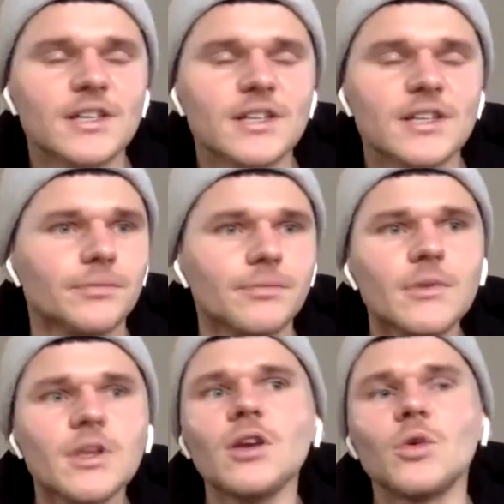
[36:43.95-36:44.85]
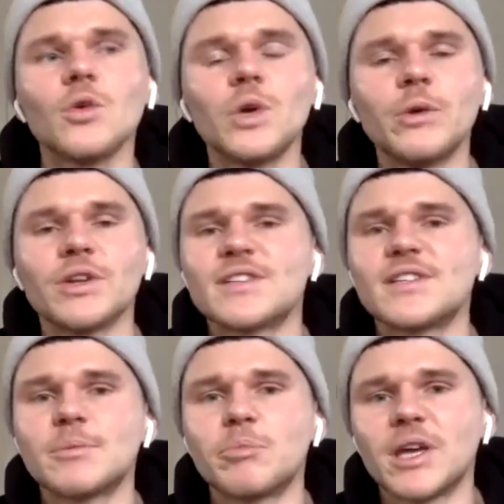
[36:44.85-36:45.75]
So we
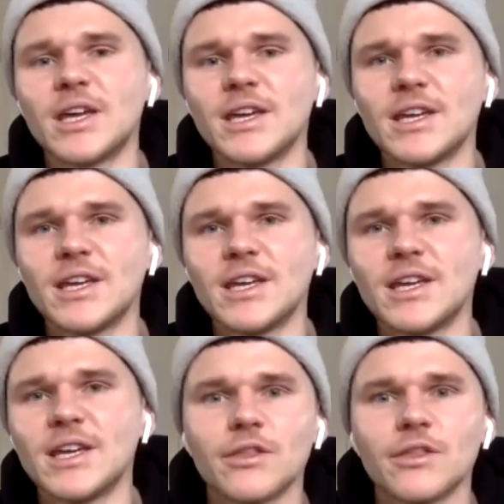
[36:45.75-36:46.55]
wanted to be